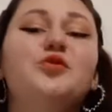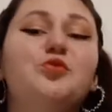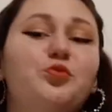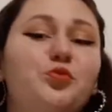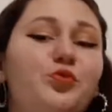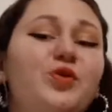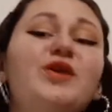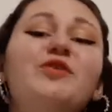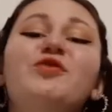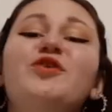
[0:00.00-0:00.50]

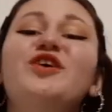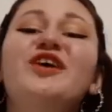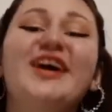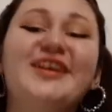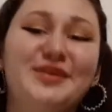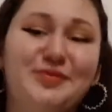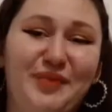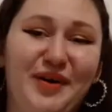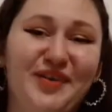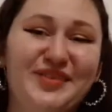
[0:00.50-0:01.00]
We
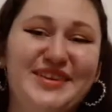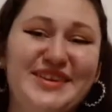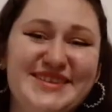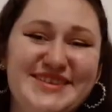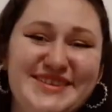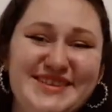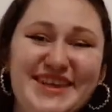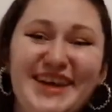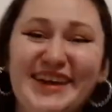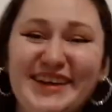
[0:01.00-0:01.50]
forget about
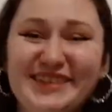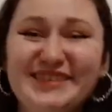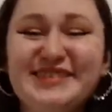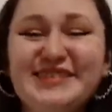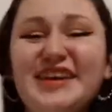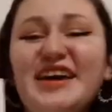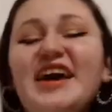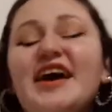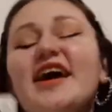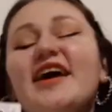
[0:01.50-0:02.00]
this.
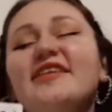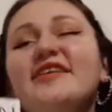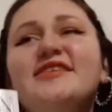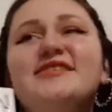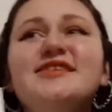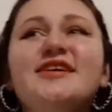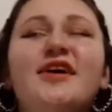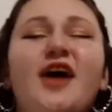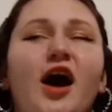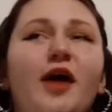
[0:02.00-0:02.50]
That's
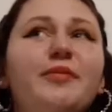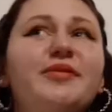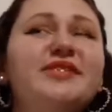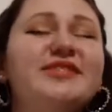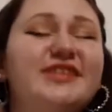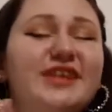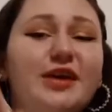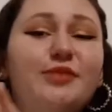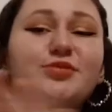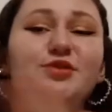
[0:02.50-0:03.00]
a
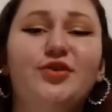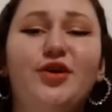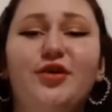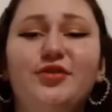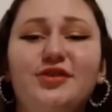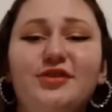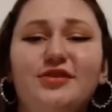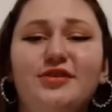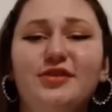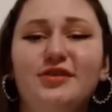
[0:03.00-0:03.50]
common theme
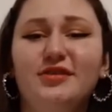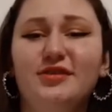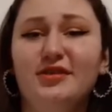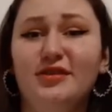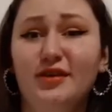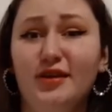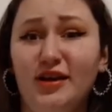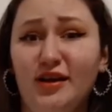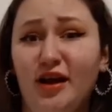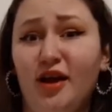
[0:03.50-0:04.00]
throughout
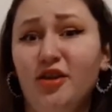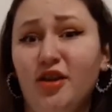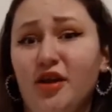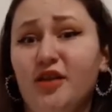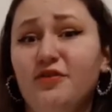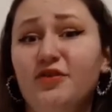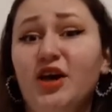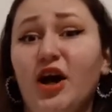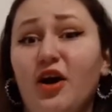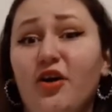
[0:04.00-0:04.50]
a lot
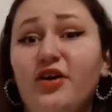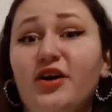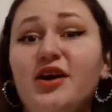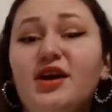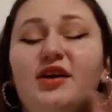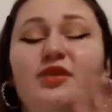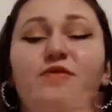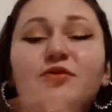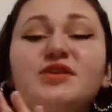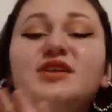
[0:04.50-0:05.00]
of
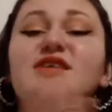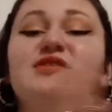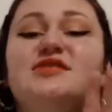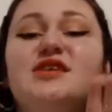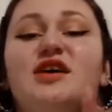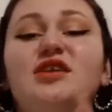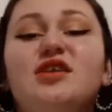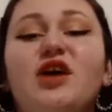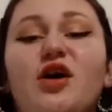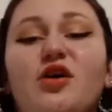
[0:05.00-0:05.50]
yaoi. When they
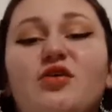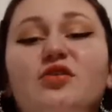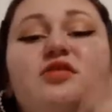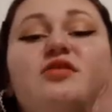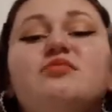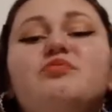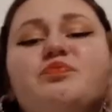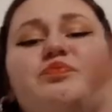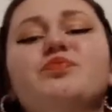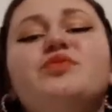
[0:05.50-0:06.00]
say
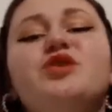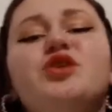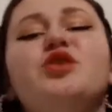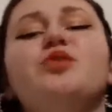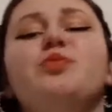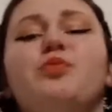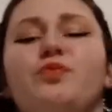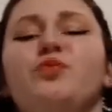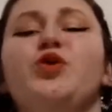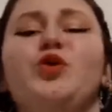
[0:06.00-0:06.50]
no,
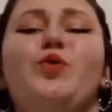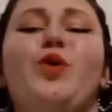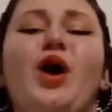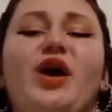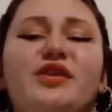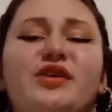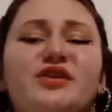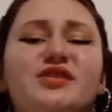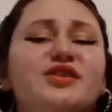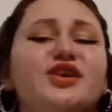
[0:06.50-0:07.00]
you
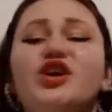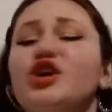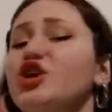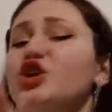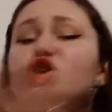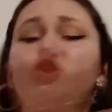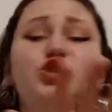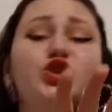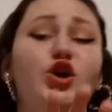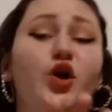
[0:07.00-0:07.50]
want it.
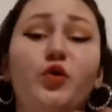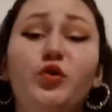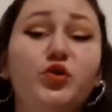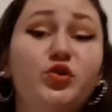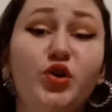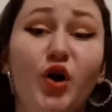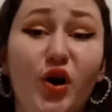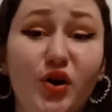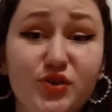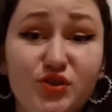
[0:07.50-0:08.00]
No, you
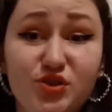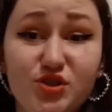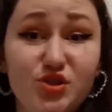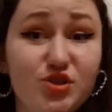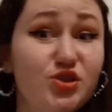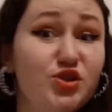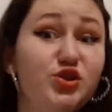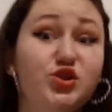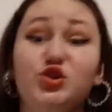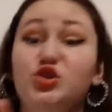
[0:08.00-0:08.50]
don't.
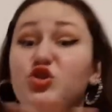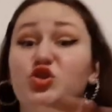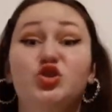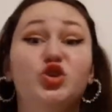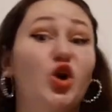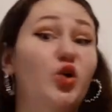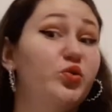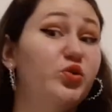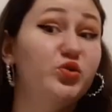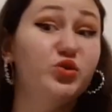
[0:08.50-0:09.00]

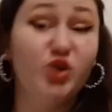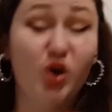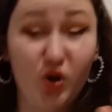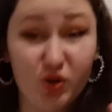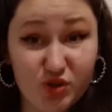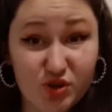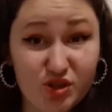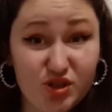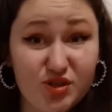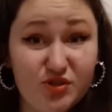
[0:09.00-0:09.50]
No, you
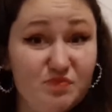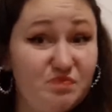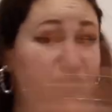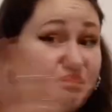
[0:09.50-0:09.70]
don't.